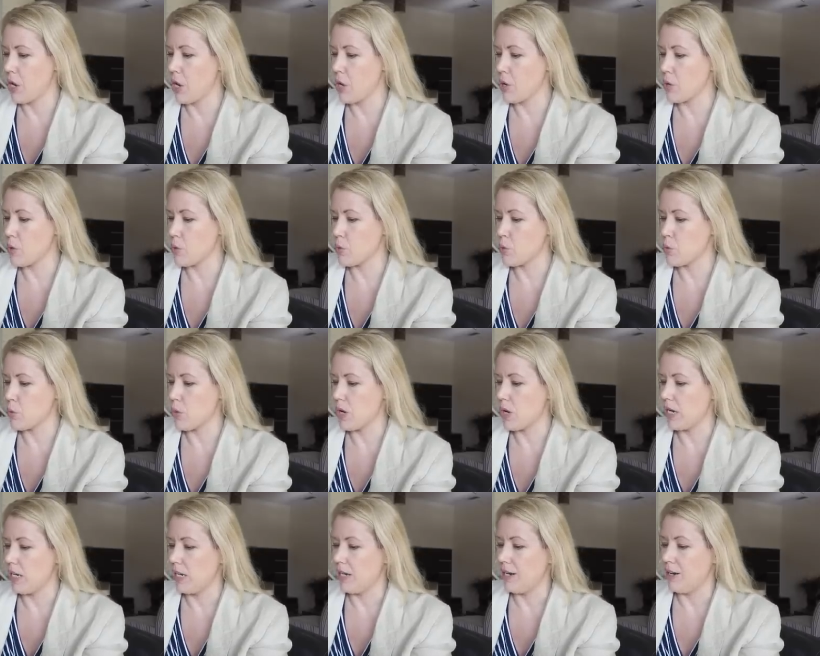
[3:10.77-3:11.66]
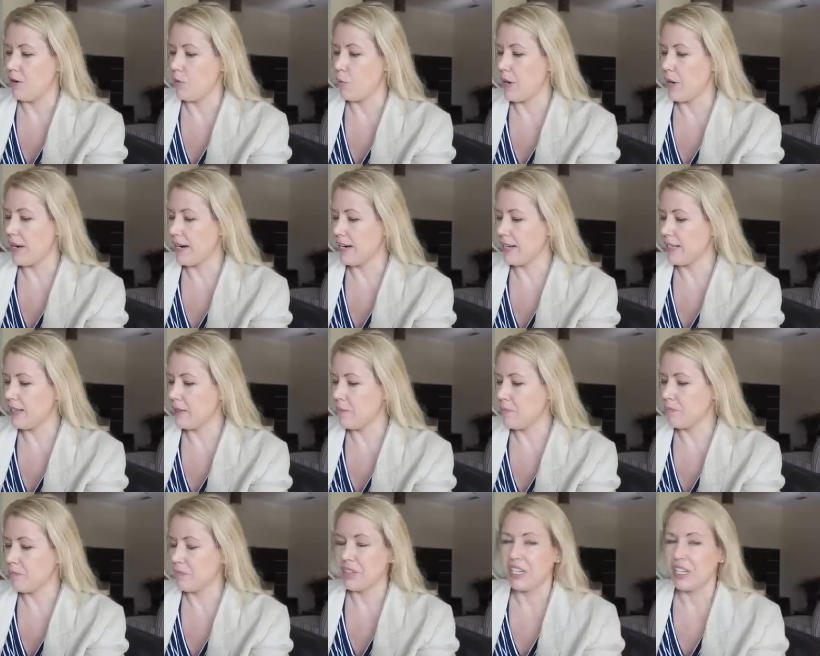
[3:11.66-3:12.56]
Oh,
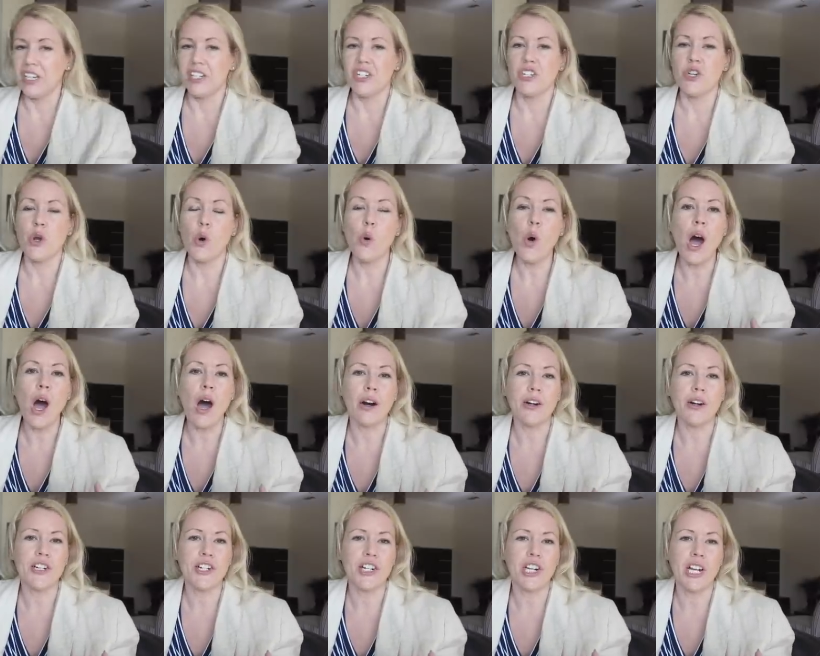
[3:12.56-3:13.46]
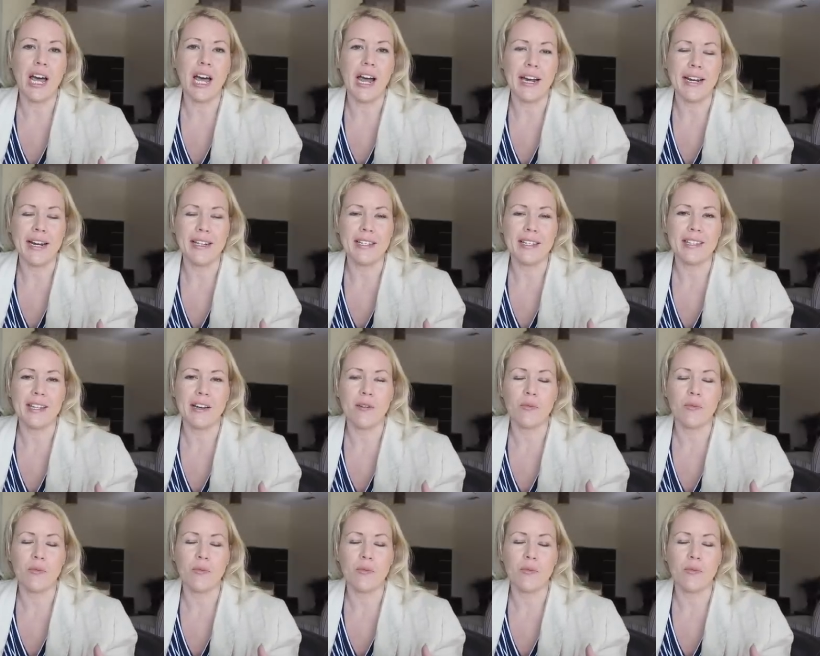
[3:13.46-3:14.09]
well, no harsh lines,